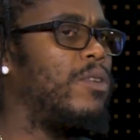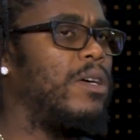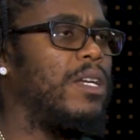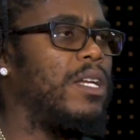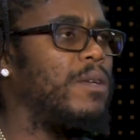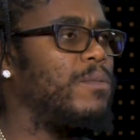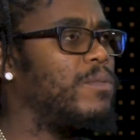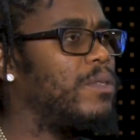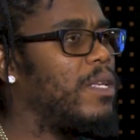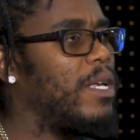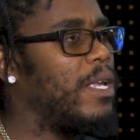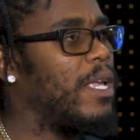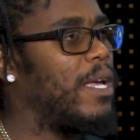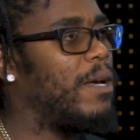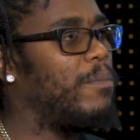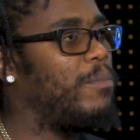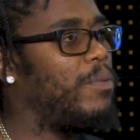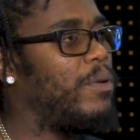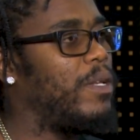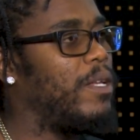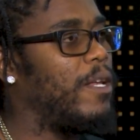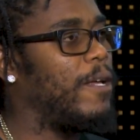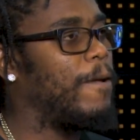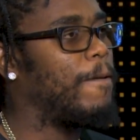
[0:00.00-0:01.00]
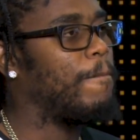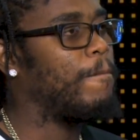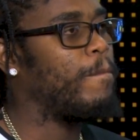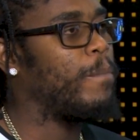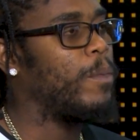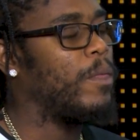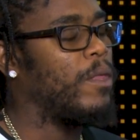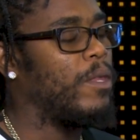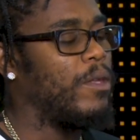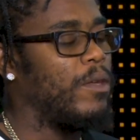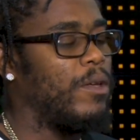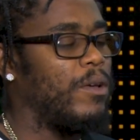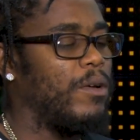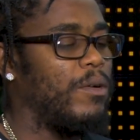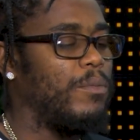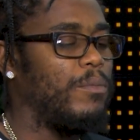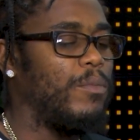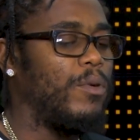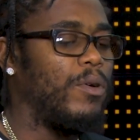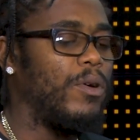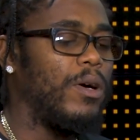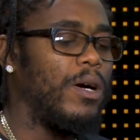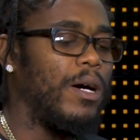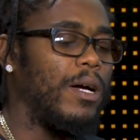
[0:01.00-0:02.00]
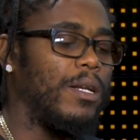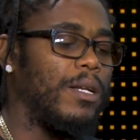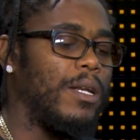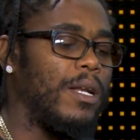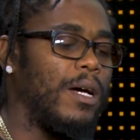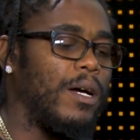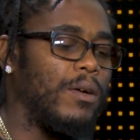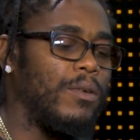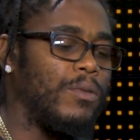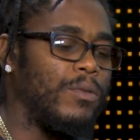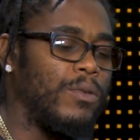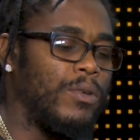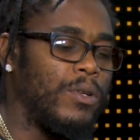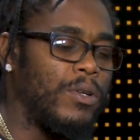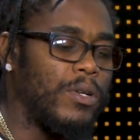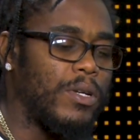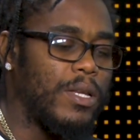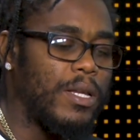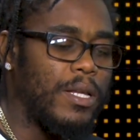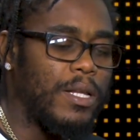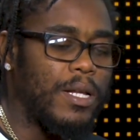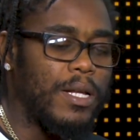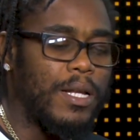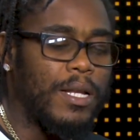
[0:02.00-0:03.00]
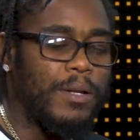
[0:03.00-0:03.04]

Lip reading: what them song I play. But at that work in